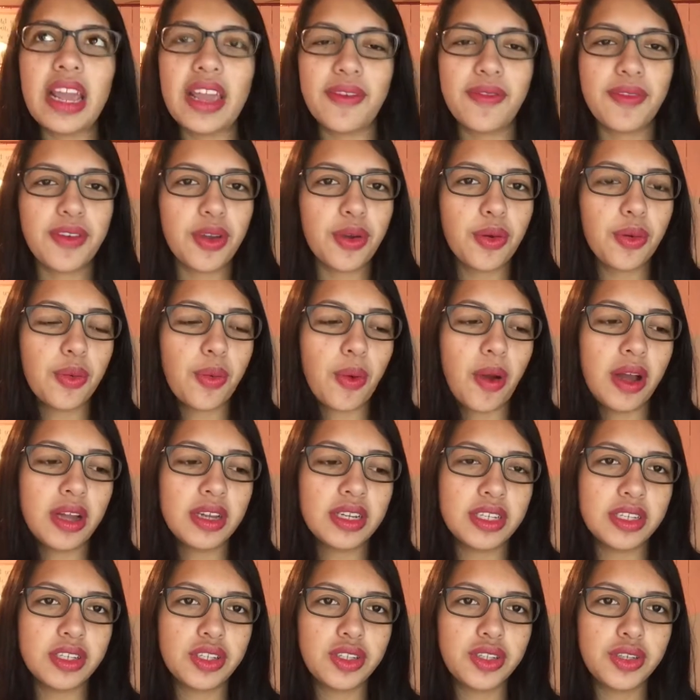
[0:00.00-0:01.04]
If you
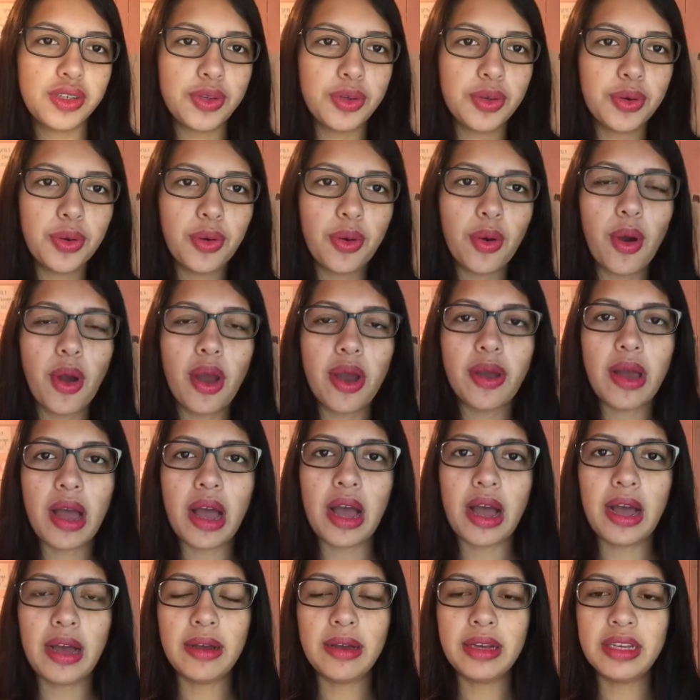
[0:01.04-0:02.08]
want to
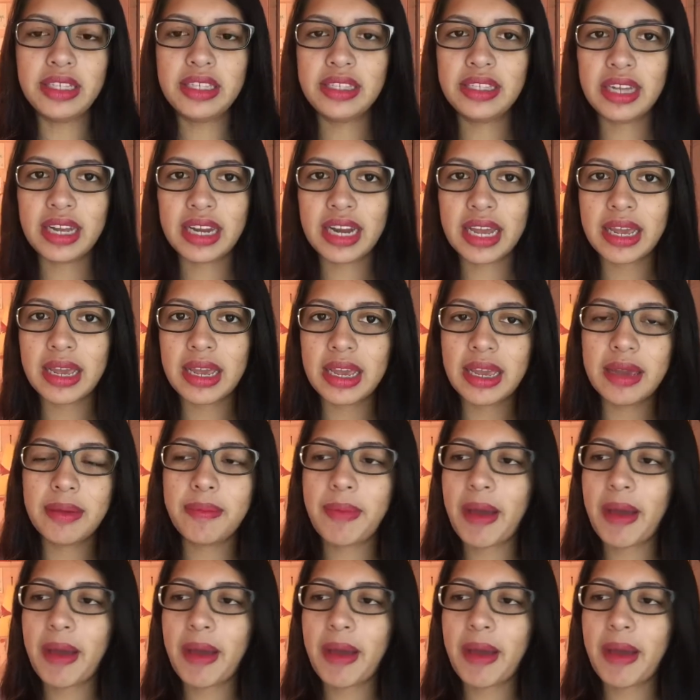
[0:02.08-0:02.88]
study